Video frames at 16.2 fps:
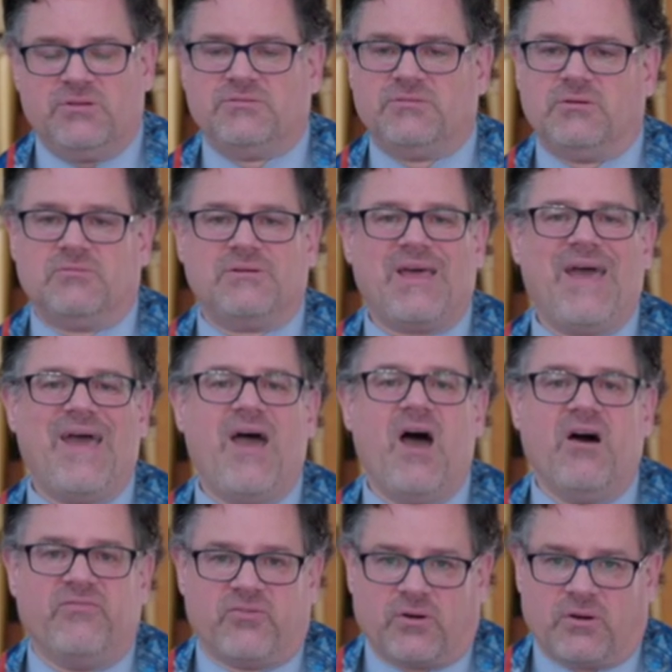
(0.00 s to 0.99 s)
Don't
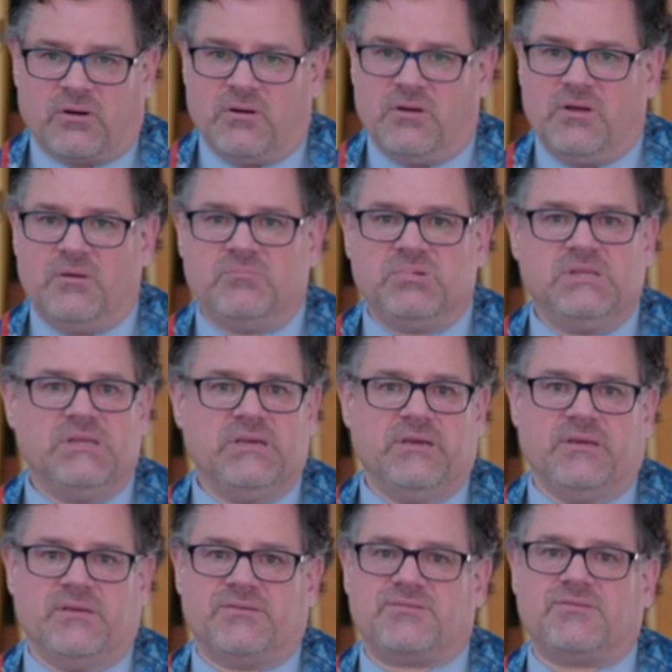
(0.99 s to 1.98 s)
ever,
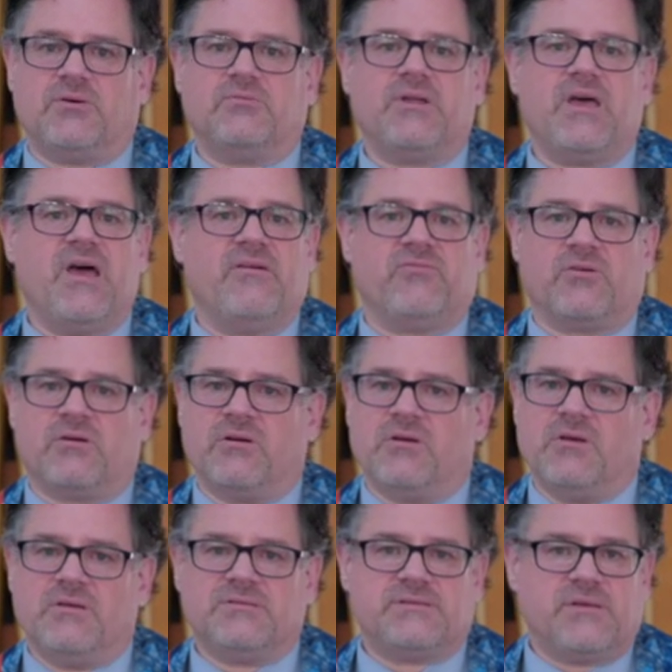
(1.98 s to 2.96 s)
please, don't ever
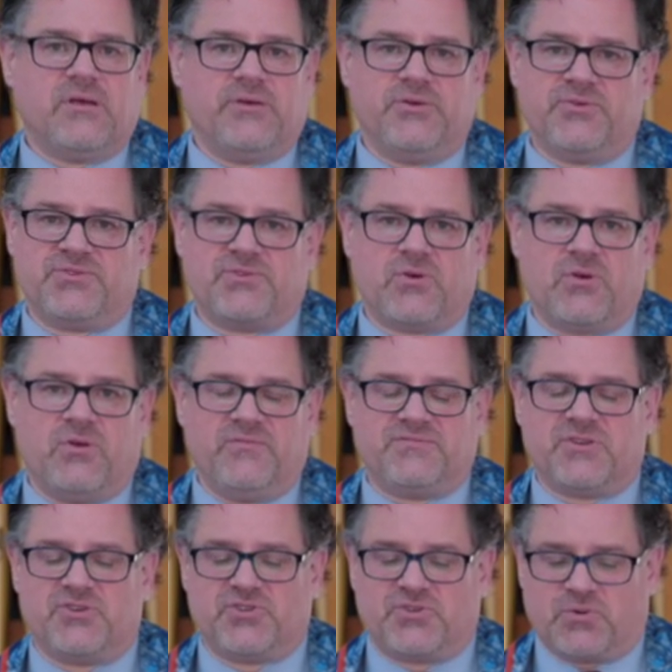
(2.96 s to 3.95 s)
sell
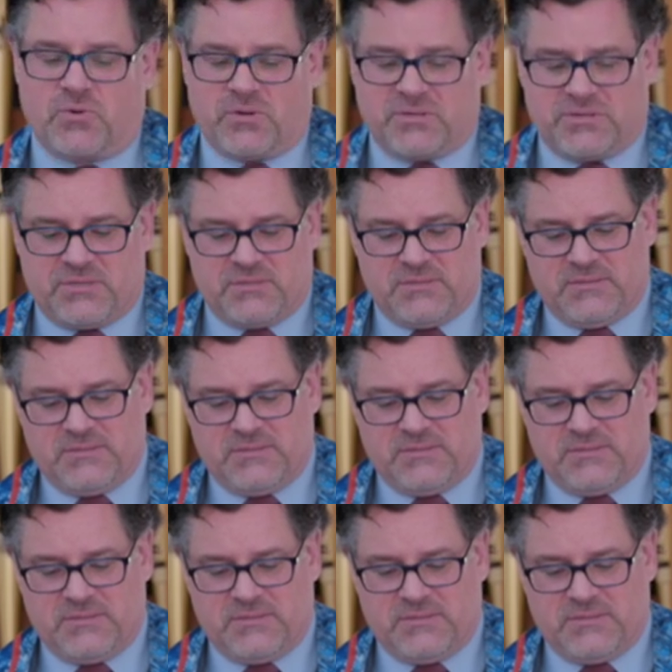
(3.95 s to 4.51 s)
yourselves short.